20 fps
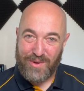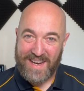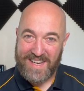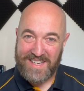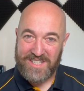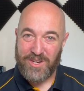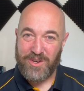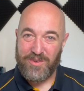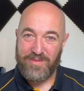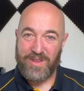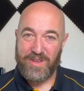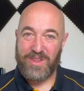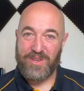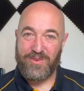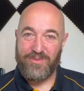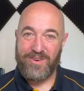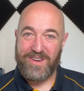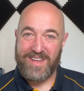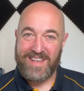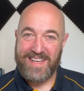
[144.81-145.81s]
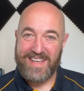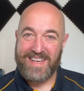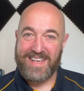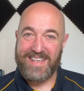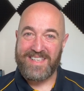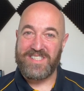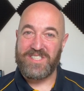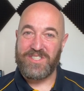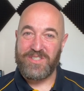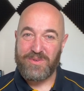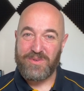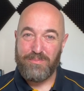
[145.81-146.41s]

rate over three years,